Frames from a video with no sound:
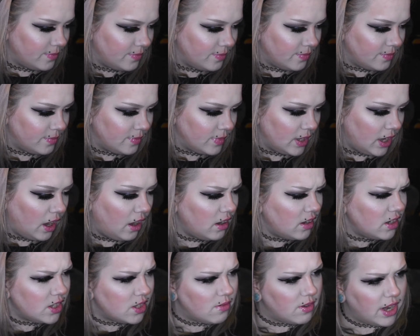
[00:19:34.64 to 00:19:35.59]
Also, it
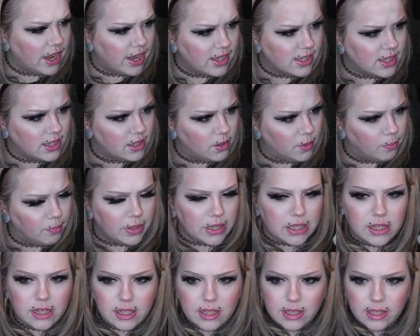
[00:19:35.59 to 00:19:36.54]
has like a beady
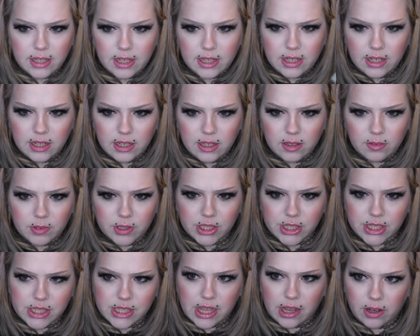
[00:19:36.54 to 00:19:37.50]
thing in it, which
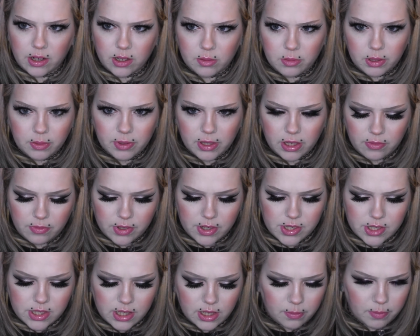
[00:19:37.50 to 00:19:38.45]
scared me when I first like
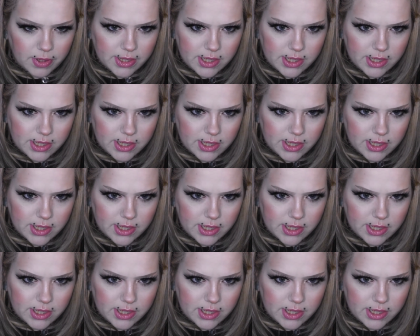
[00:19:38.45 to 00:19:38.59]
messed with it.